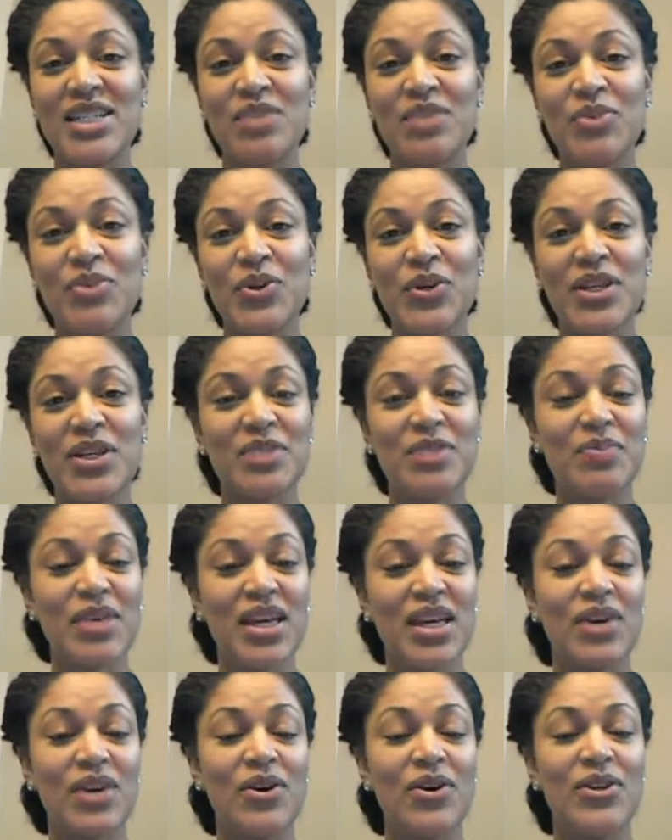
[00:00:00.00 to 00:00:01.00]
Boys
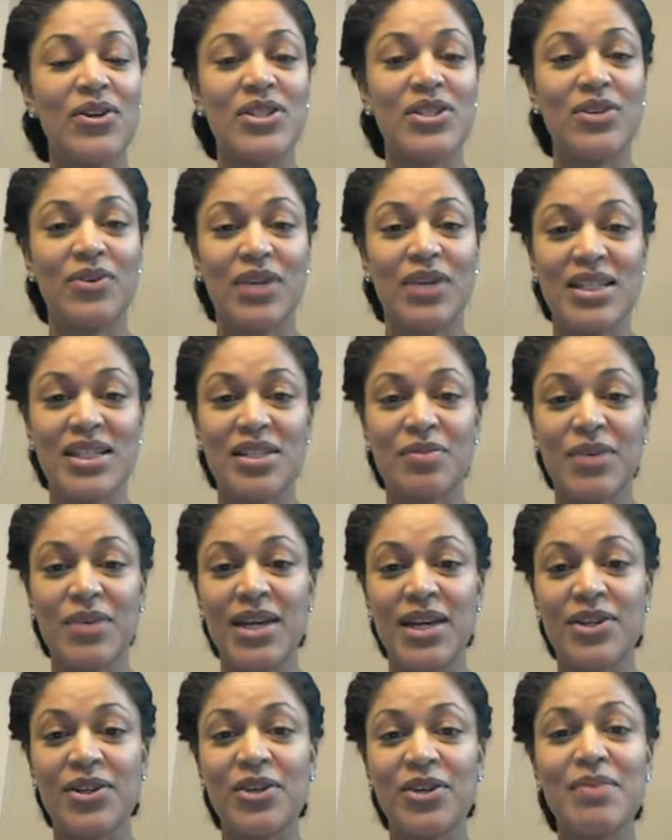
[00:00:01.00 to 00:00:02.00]
may also get some
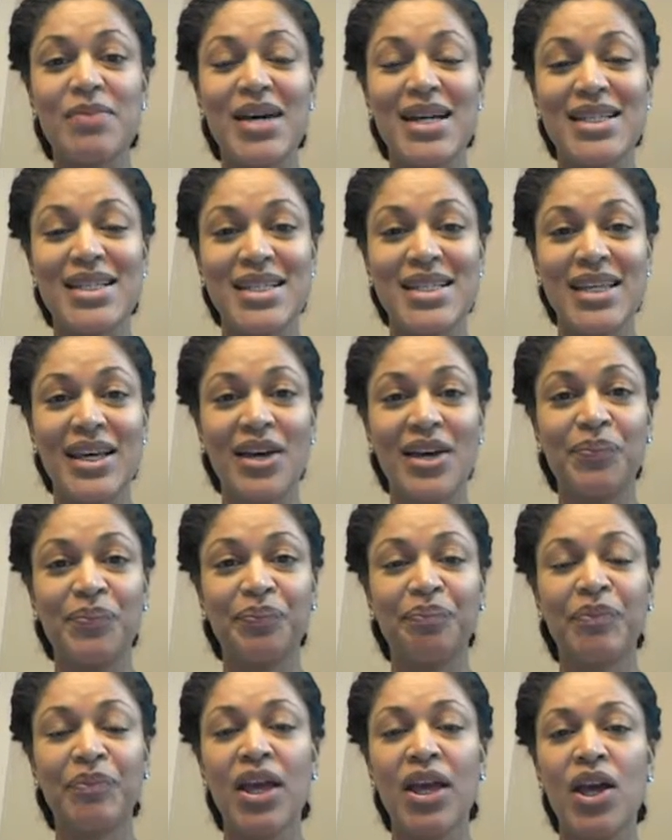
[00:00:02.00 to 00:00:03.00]
gynecomastia.
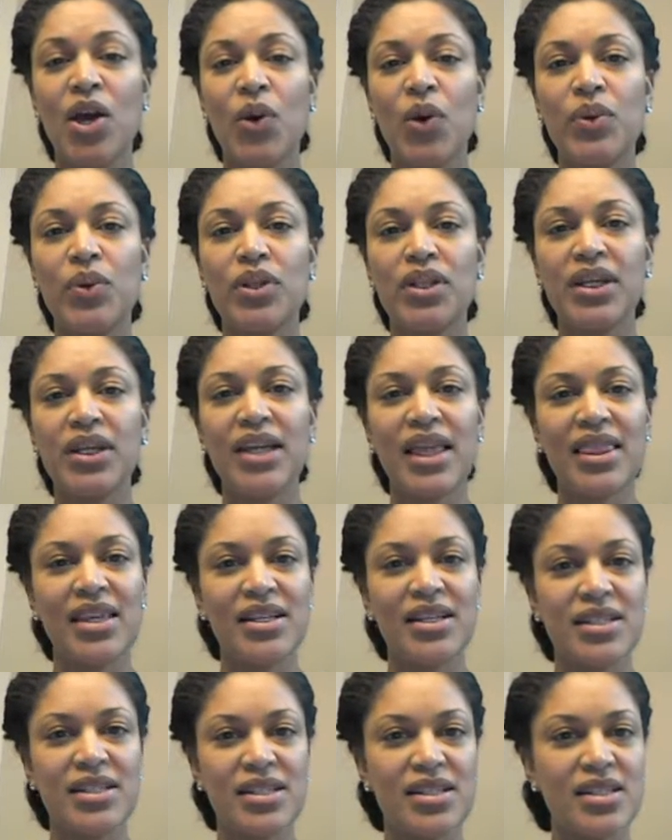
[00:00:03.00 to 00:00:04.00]
We'll look at their
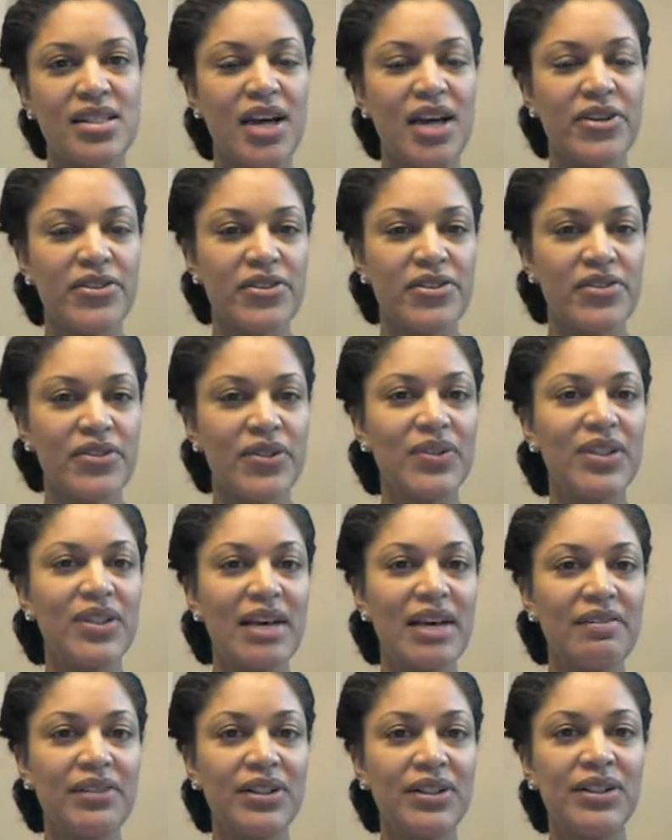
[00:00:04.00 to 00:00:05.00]
testosterone
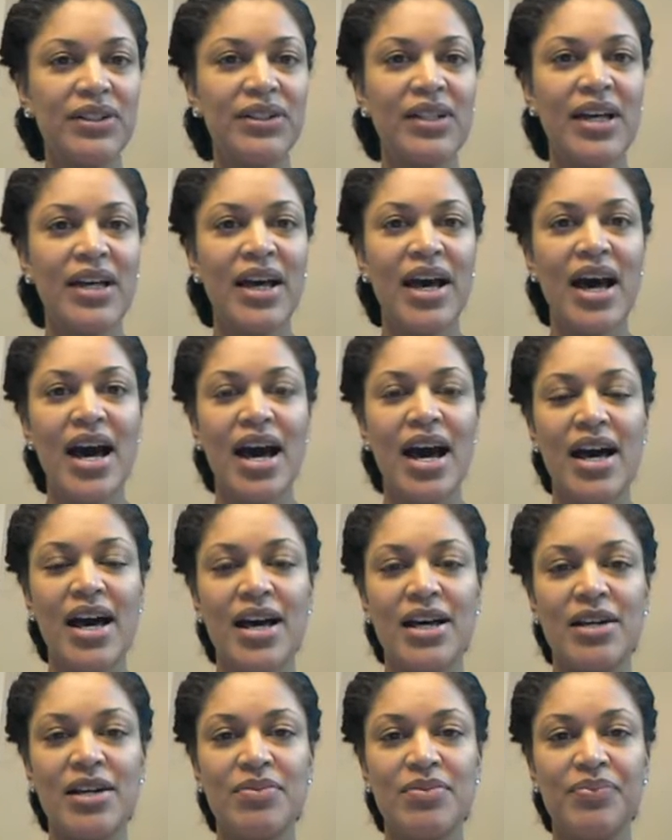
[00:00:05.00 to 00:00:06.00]
level.
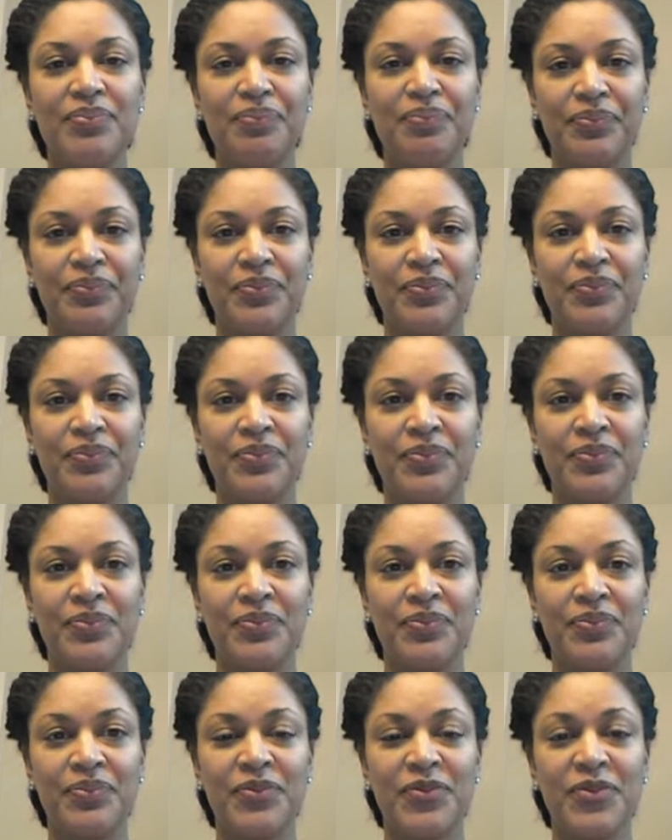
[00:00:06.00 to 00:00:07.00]

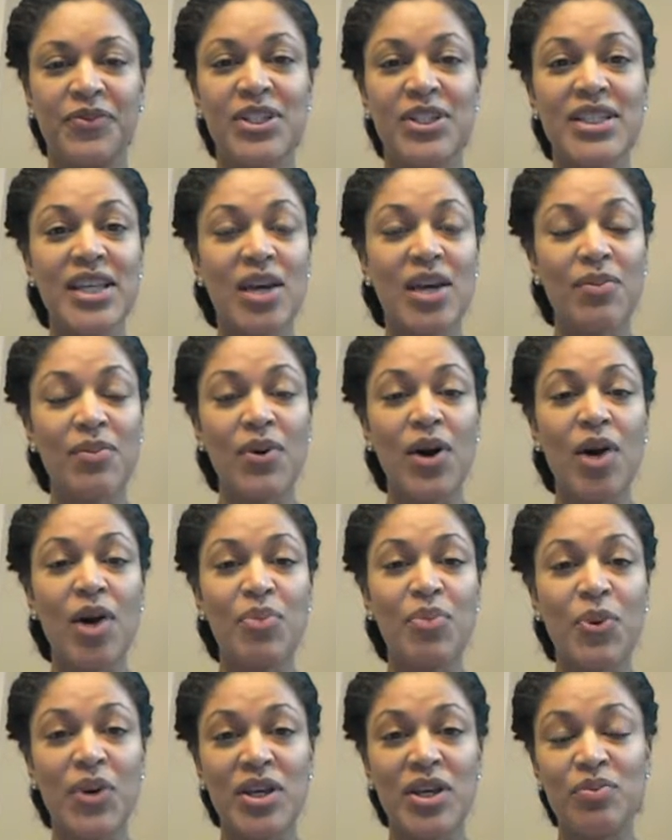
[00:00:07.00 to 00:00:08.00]
For example, a
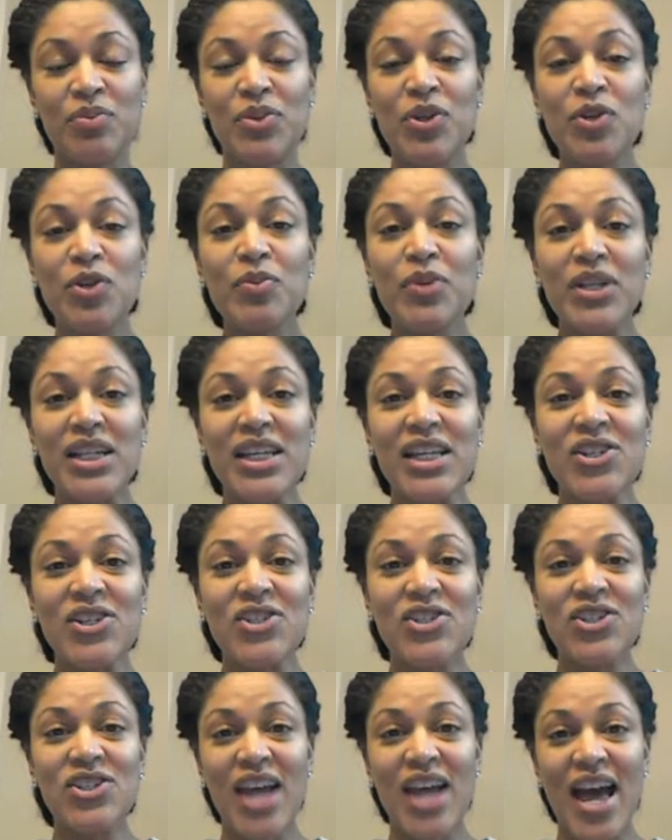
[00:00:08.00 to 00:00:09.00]
boy in puberty
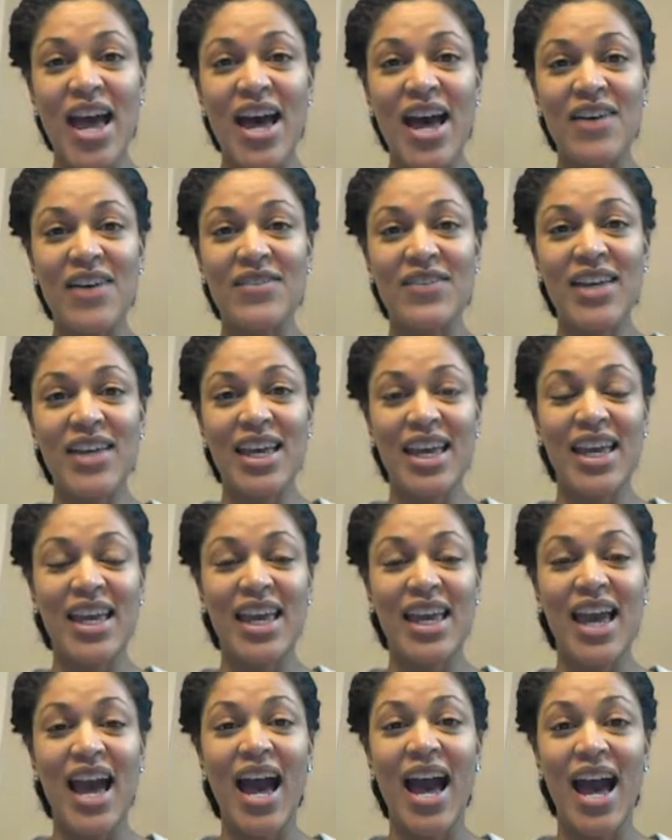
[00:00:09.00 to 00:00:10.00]
should have
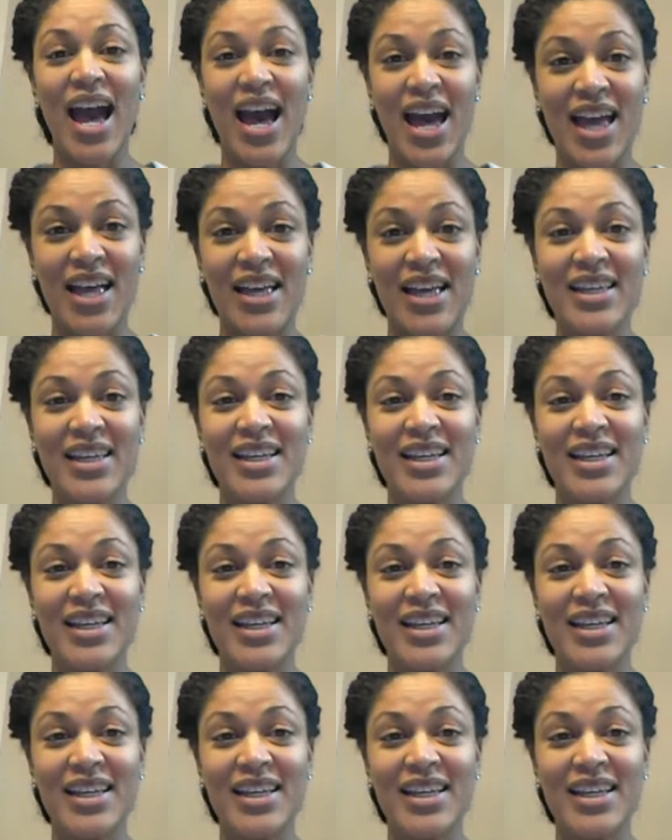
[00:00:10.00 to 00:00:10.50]
a high